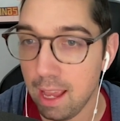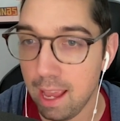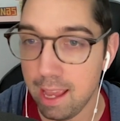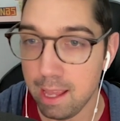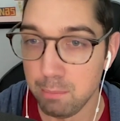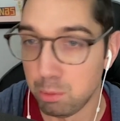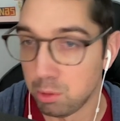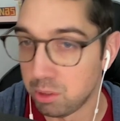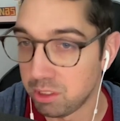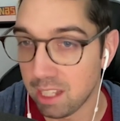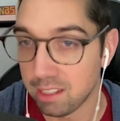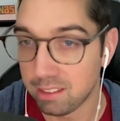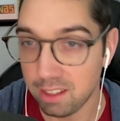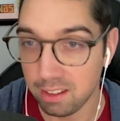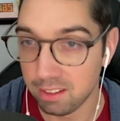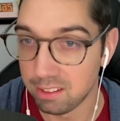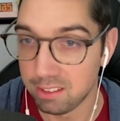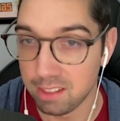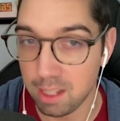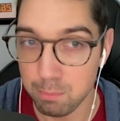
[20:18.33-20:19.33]
And Busquets
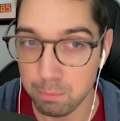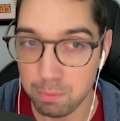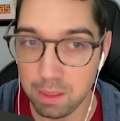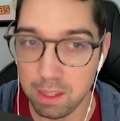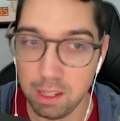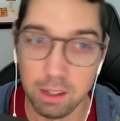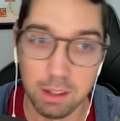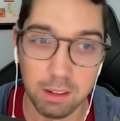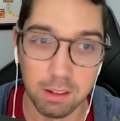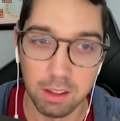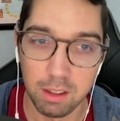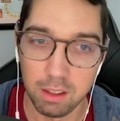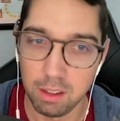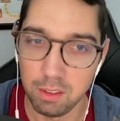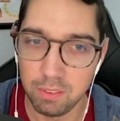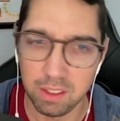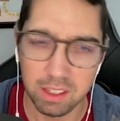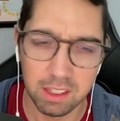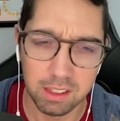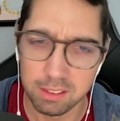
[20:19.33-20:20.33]
had the same thing, I think,